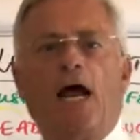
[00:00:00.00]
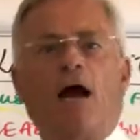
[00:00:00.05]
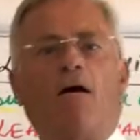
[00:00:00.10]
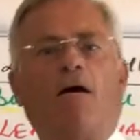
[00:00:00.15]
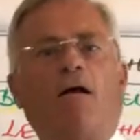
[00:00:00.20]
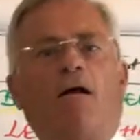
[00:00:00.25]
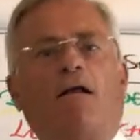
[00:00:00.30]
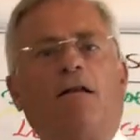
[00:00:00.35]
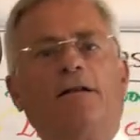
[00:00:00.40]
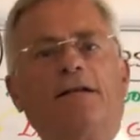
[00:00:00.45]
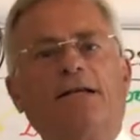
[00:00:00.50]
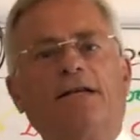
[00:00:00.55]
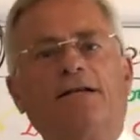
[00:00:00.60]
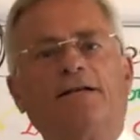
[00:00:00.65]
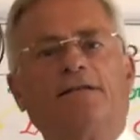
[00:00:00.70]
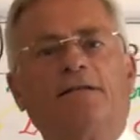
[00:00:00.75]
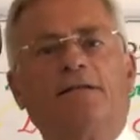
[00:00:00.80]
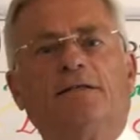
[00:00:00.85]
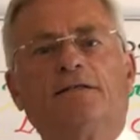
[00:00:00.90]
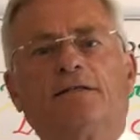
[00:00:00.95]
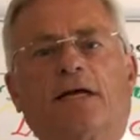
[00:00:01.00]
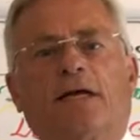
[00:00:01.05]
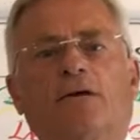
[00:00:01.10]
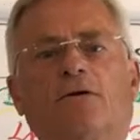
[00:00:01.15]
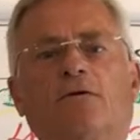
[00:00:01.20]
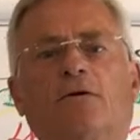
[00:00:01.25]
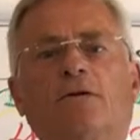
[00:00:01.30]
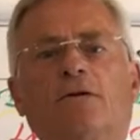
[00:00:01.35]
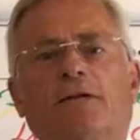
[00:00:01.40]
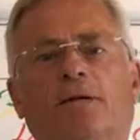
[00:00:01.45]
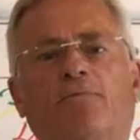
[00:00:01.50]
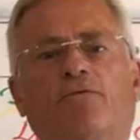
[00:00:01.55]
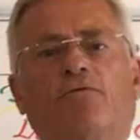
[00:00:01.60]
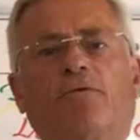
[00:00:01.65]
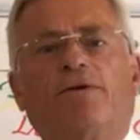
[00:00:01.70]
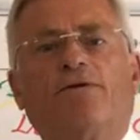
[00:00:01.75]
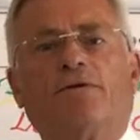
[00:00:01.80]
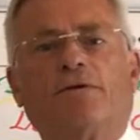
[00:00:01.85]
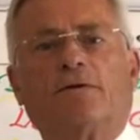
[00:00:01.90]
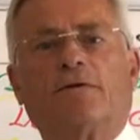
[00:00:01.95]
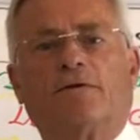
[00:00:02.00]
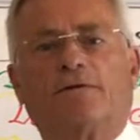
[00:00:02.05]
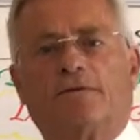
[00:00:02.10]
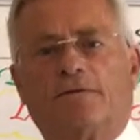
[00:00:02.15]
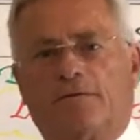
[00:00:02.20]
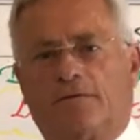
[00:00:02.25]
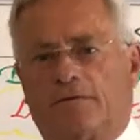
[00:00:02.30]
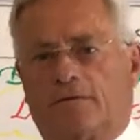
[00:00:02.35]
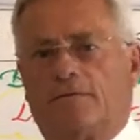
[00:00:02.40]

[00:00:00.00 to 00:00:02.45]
All these things, I call them rituals.